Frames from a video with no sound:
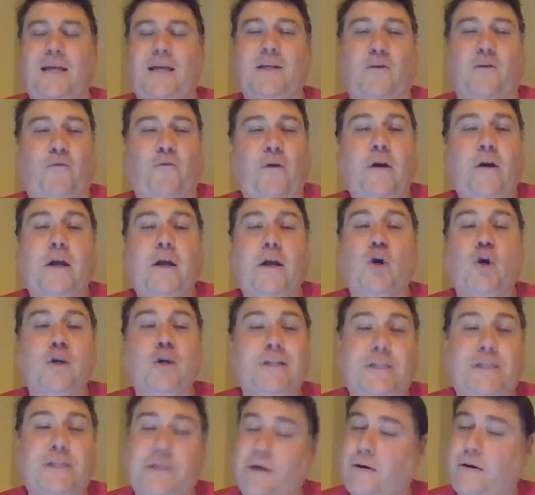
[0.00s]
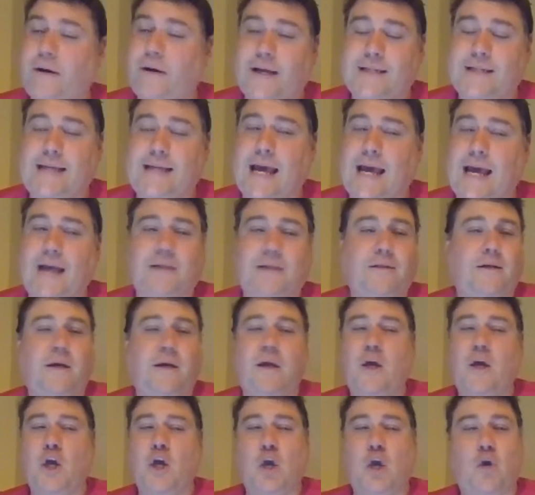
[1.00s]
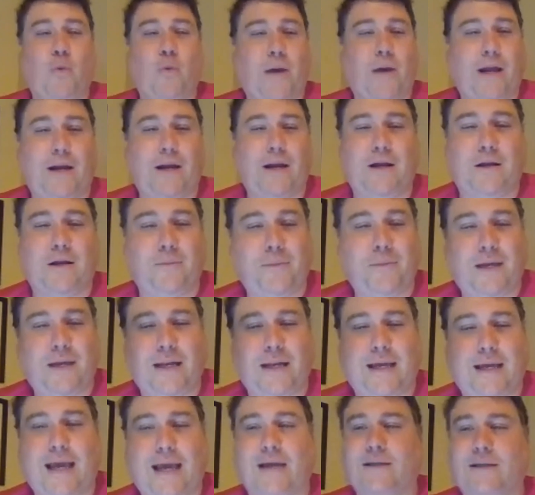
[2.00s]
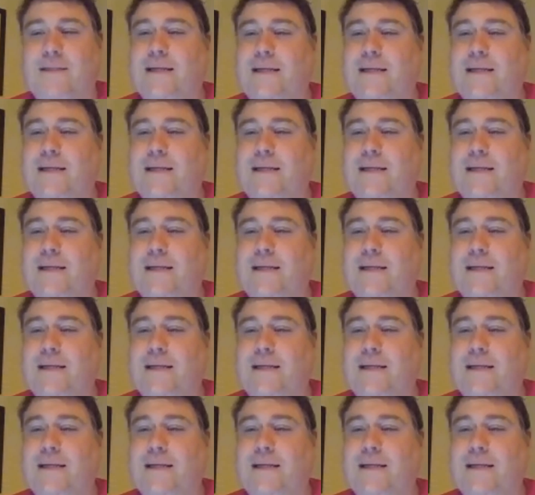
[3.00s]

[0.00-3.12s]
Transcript: a very good serious actor, great comedic actor.